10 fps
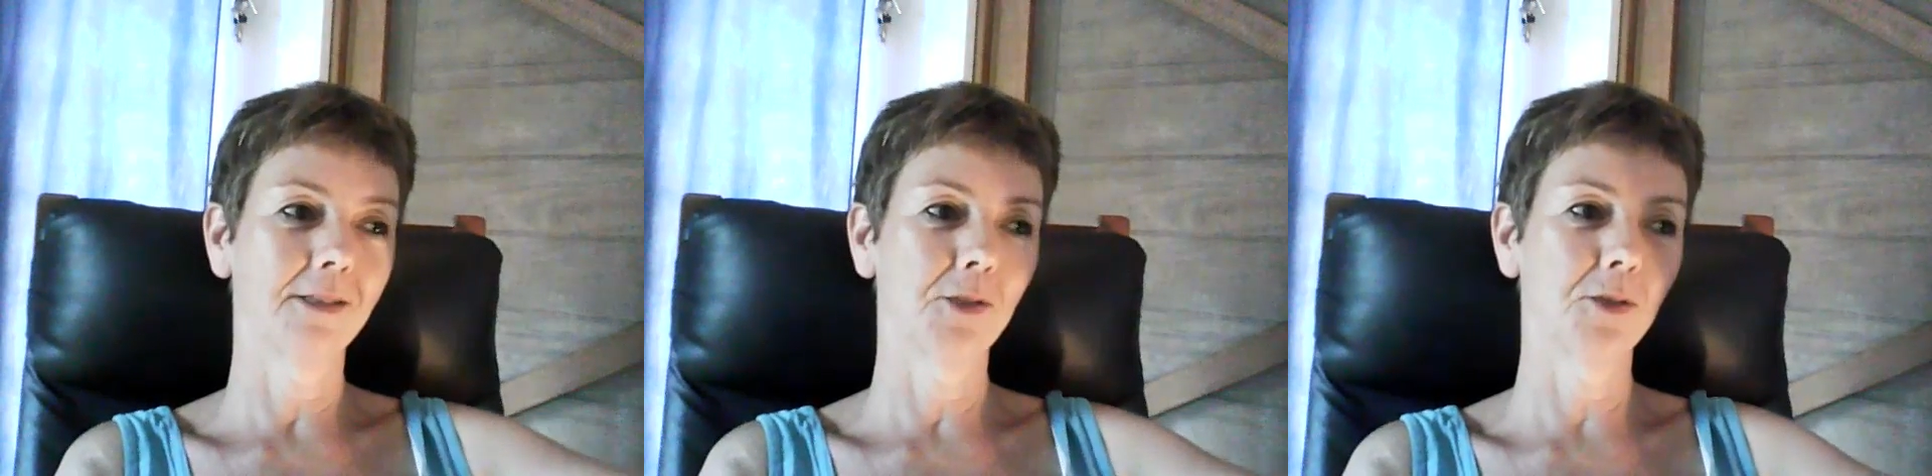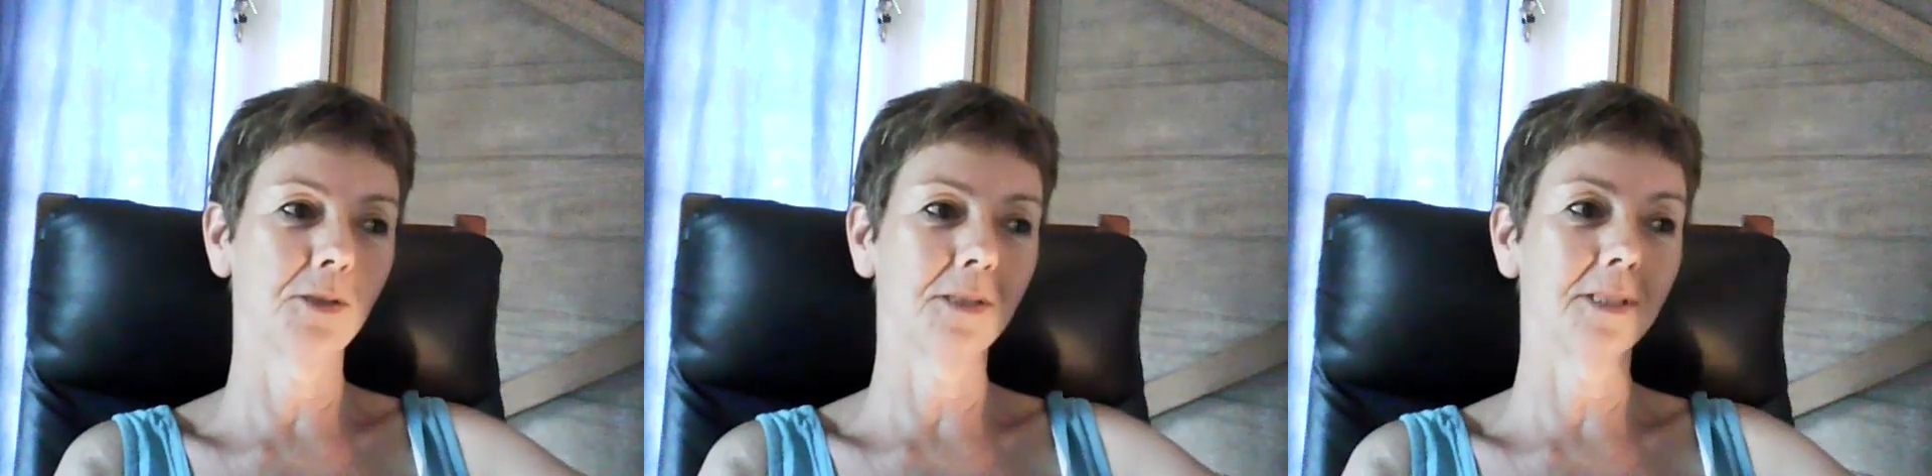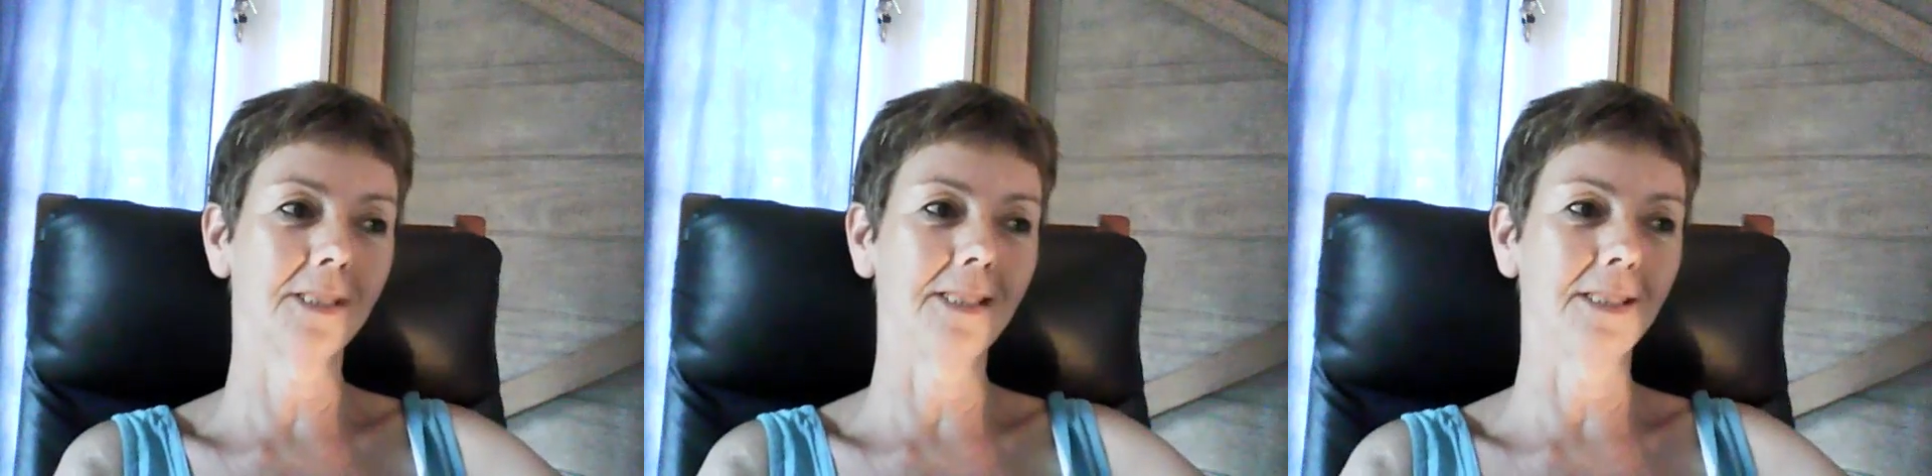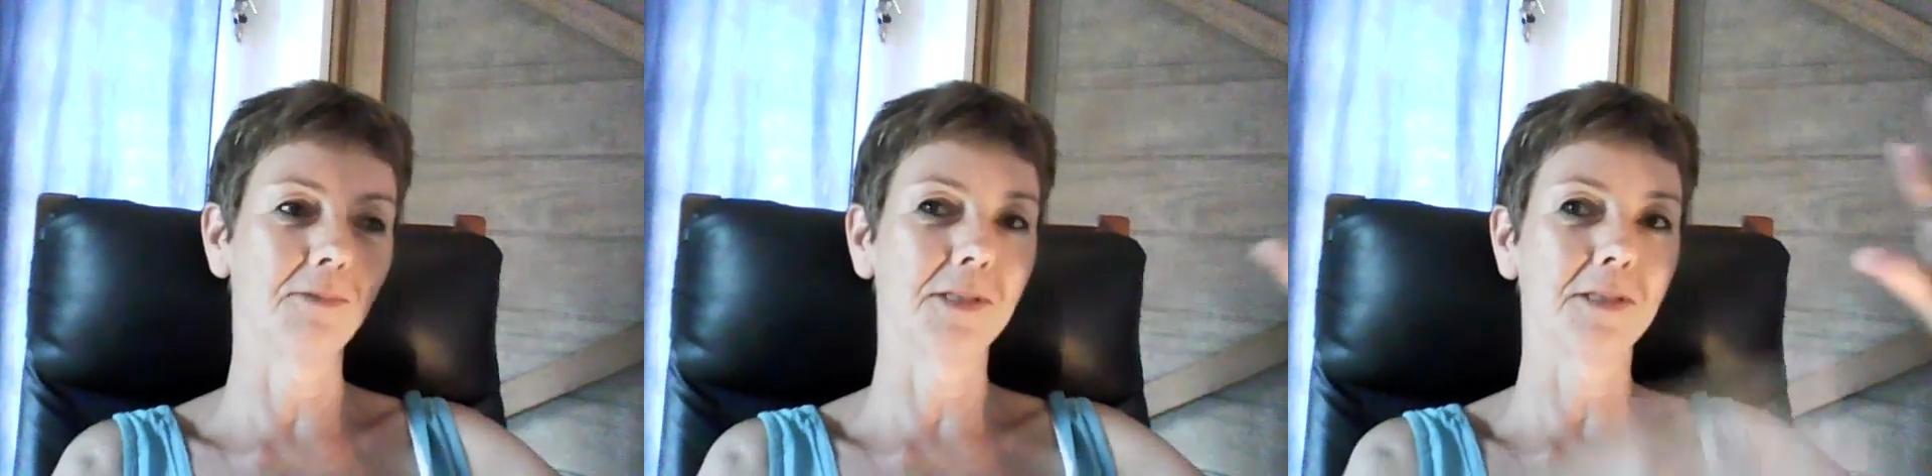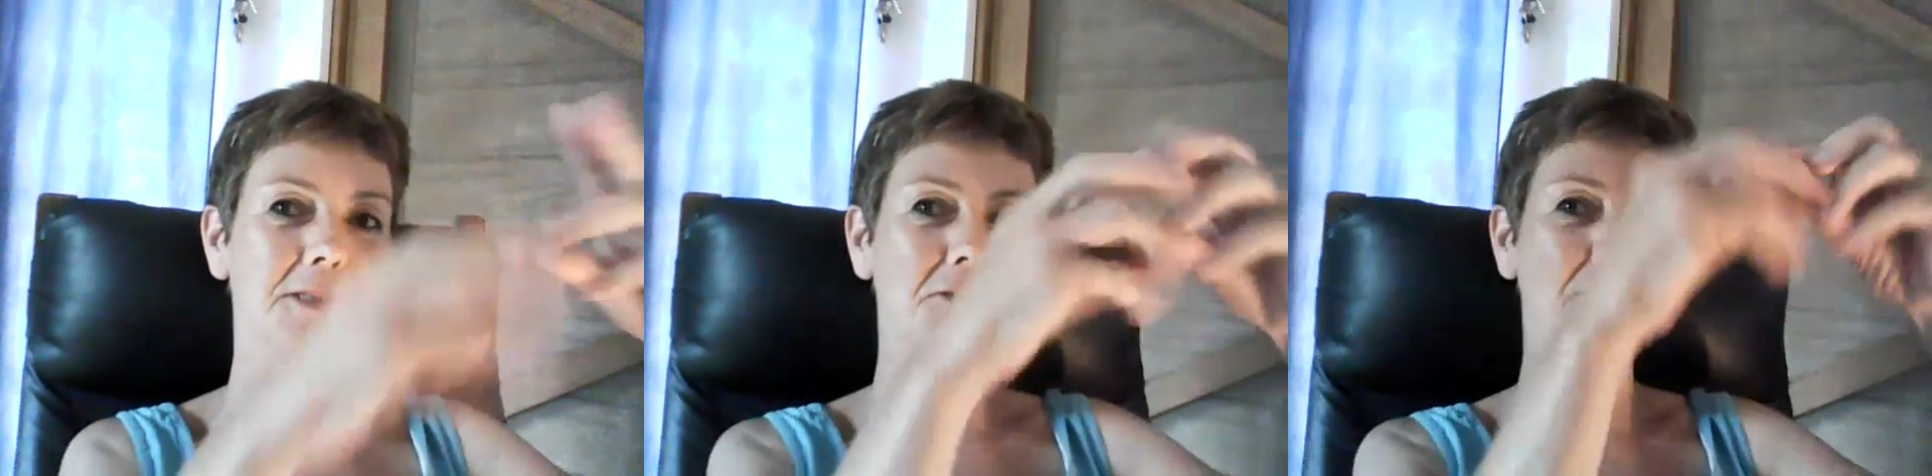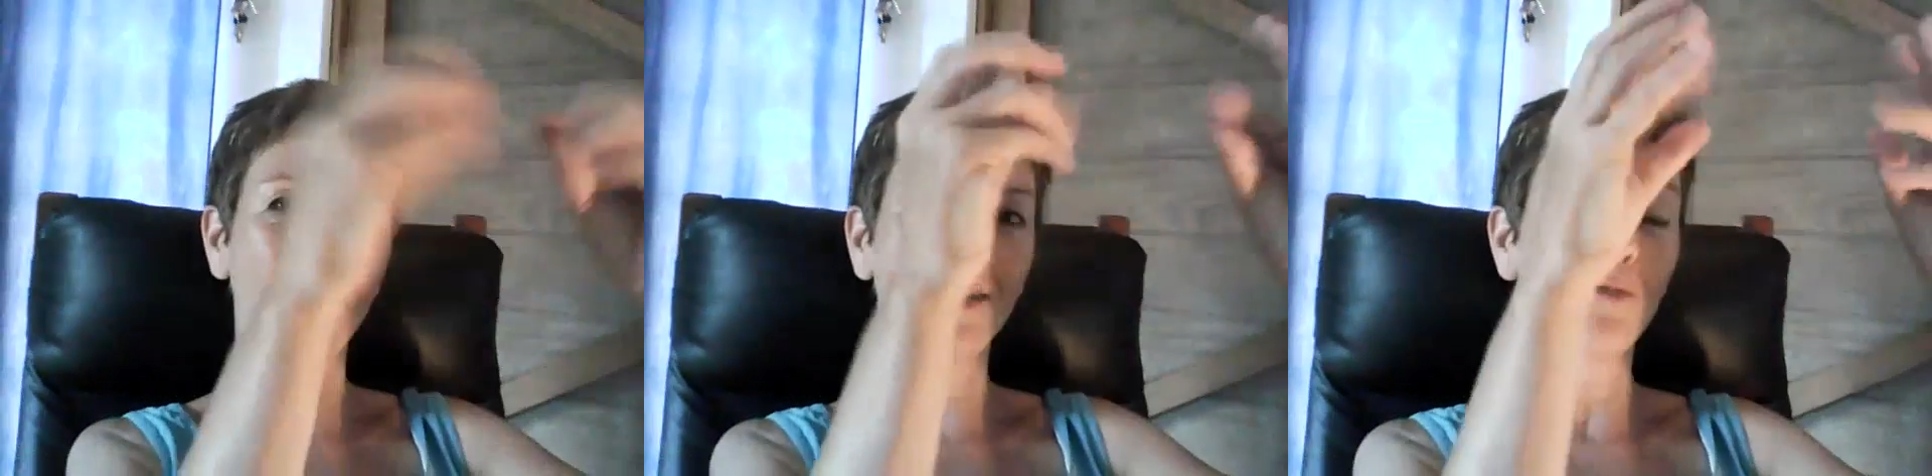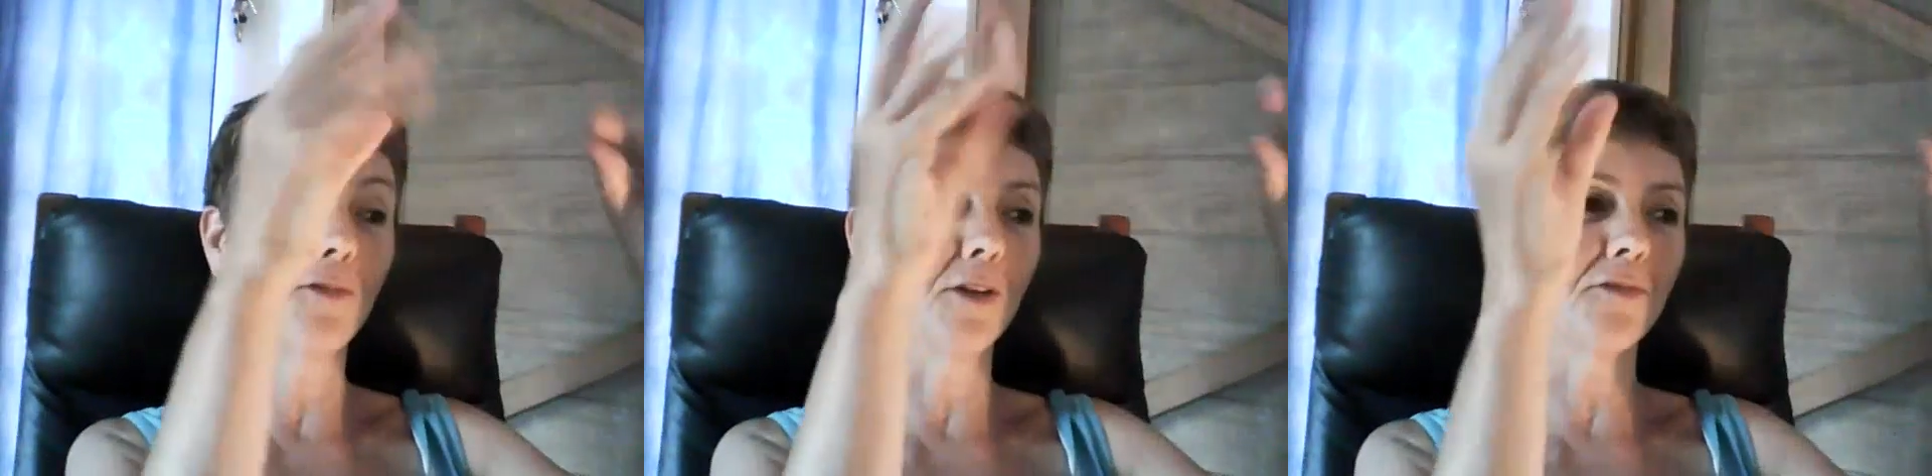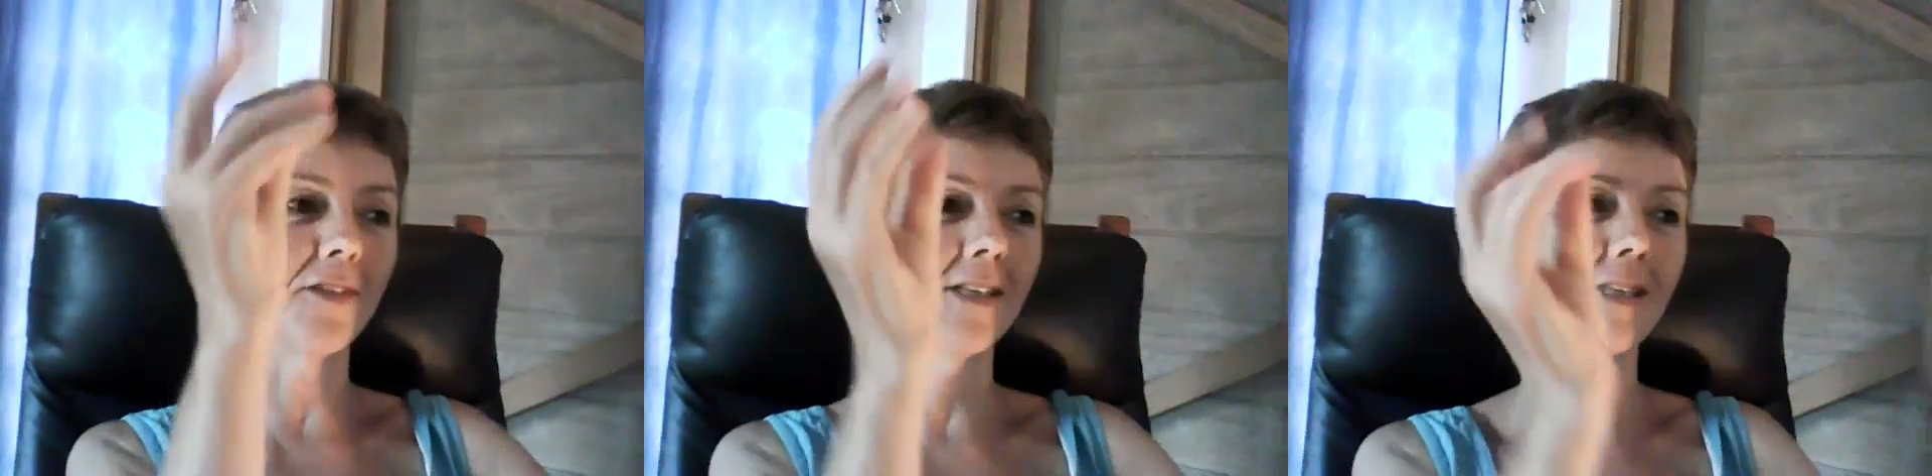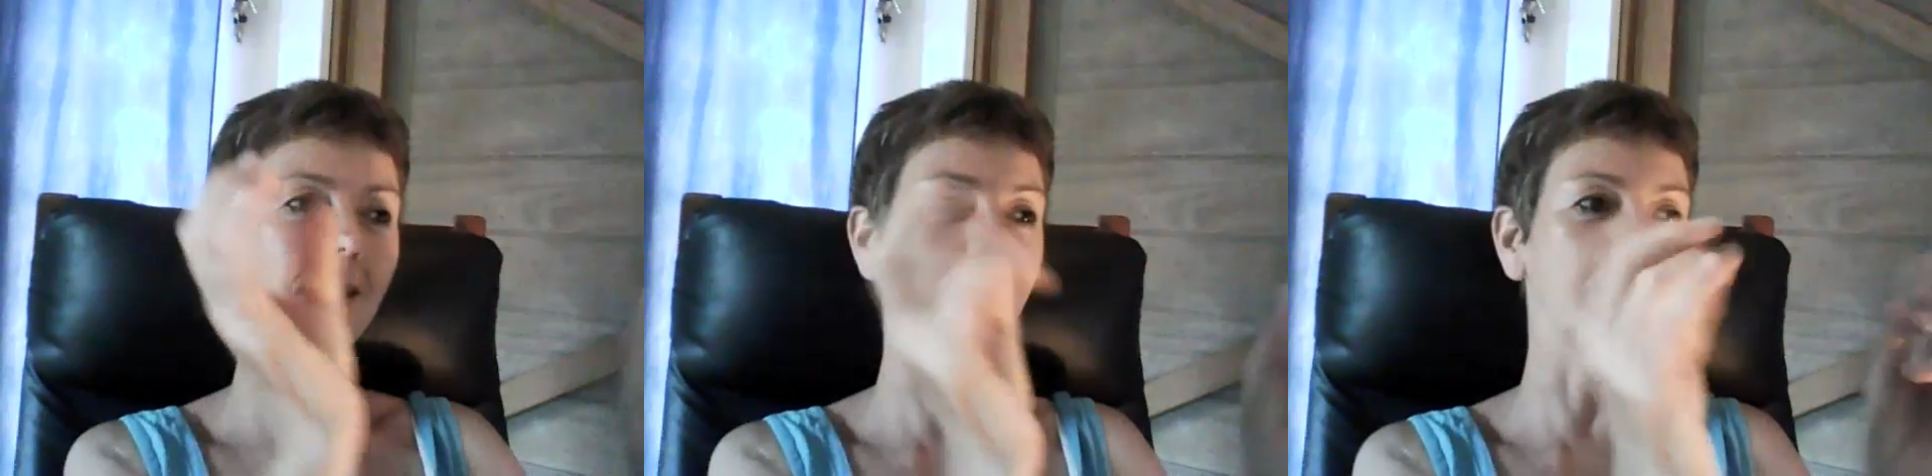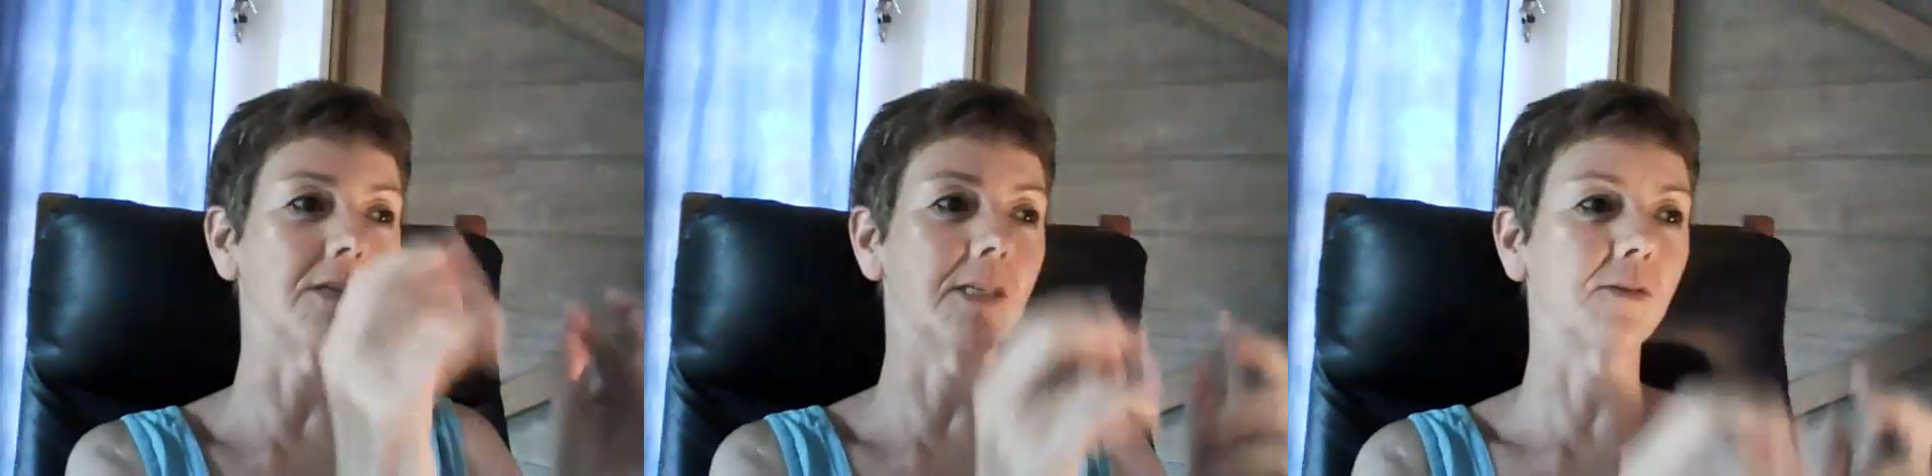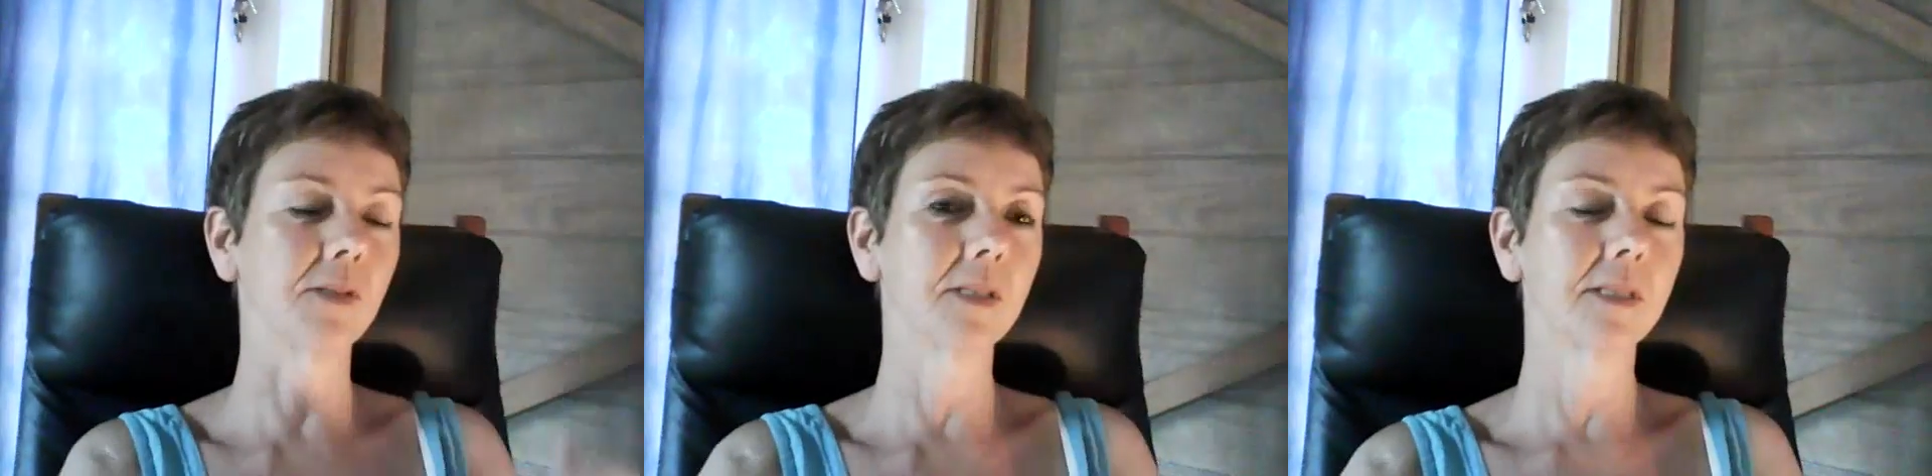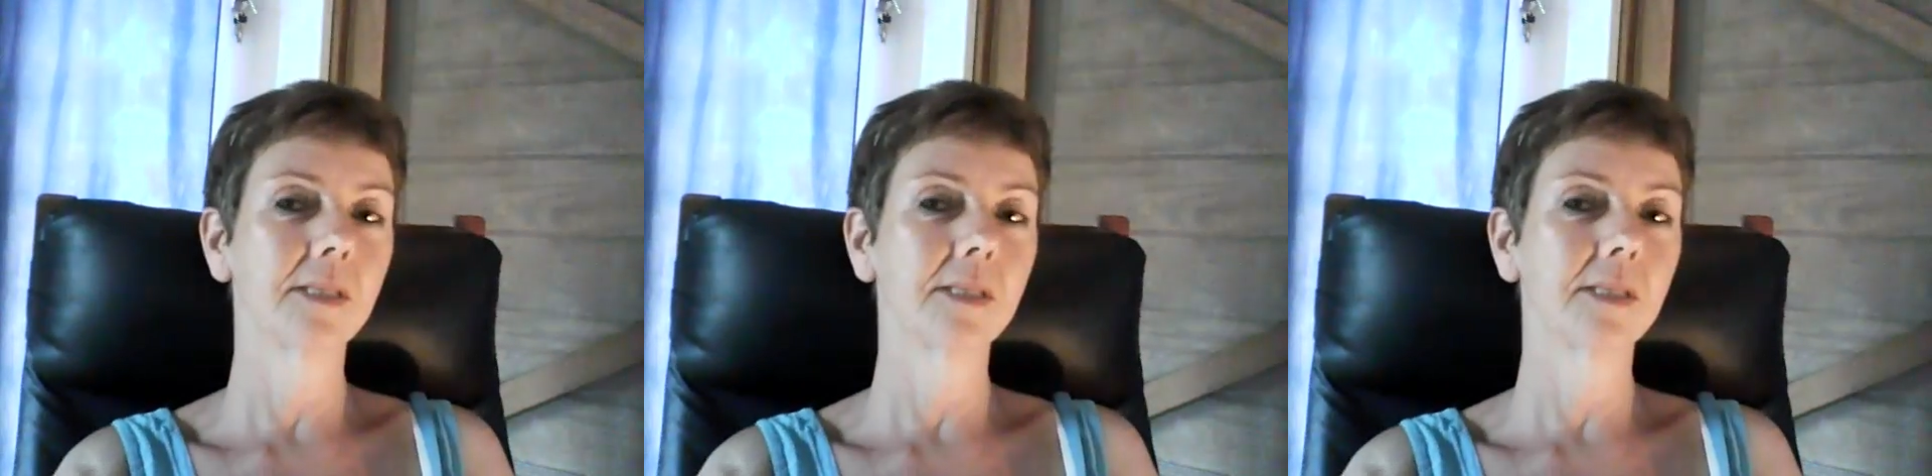just a seed with this white fluffy around.